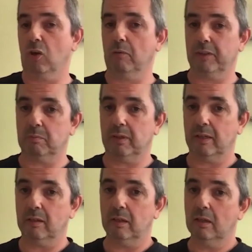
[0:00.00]

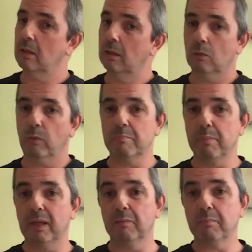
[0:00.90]
explaining when
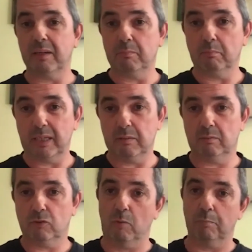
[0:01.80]
build might
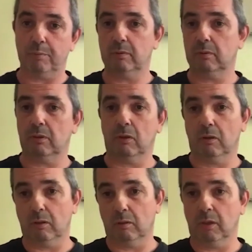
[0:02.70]
trump
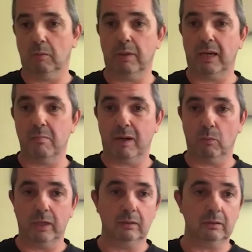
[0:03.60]
or buy might
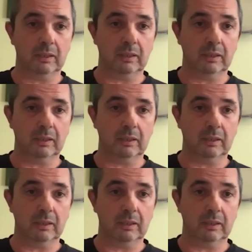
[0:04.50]
win.